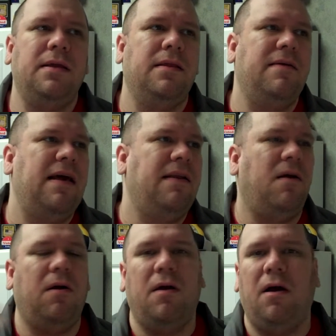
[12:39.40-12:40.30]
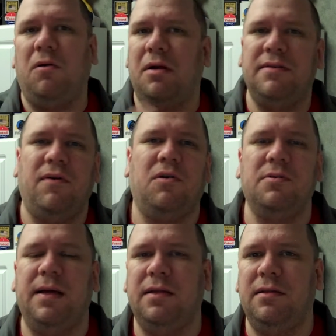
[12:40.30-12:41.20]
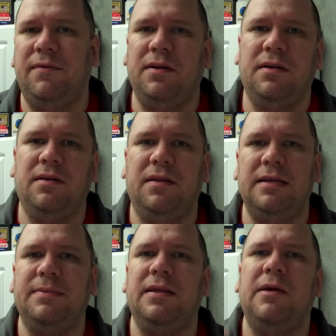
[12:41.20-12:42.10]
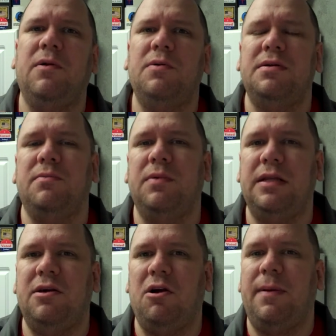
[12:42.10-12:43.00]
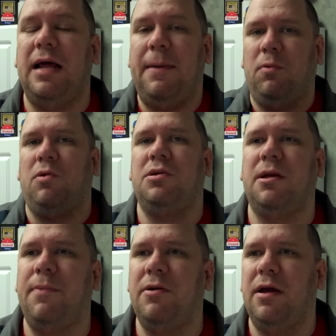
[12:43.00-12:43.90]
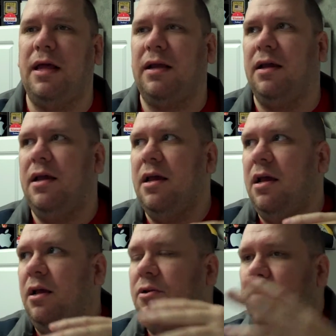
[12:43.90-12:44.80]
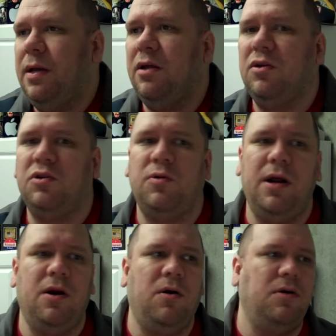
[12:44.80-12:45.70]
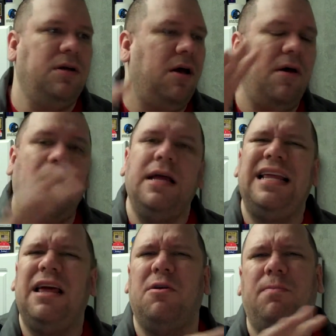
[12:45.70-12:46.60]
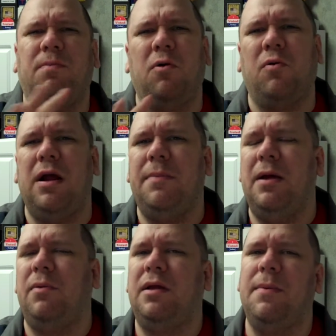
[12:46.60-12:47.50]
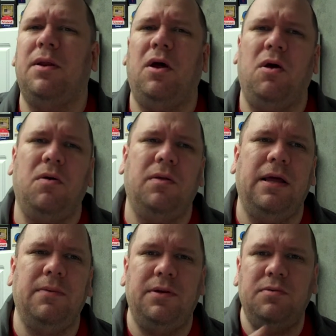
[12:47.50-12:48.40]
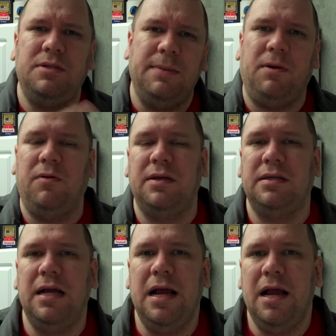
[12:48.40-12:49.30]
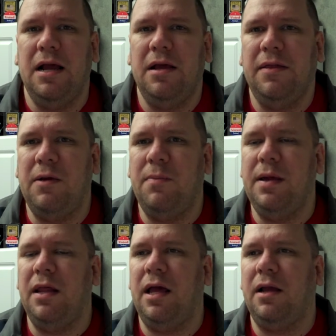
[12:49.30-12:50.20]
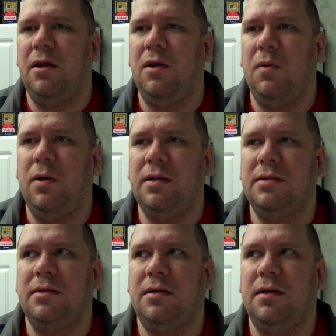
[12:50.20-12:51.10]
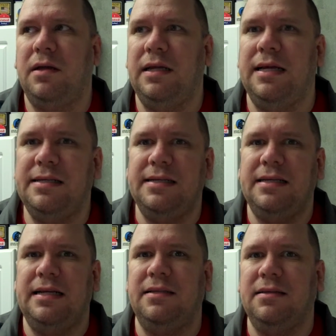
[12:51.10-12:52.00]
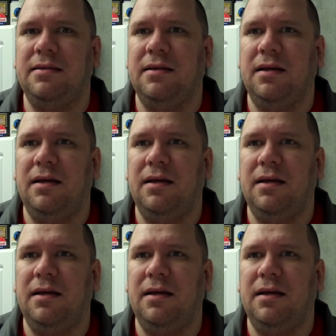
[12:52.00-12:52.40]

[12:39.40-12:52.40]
they had all kinds of articles about different things, but they always, when they talk about AppleWorks compared to like Adobe Illustrator or any other program that would come along that would do similar things, they would be like, "Well, it does this, it's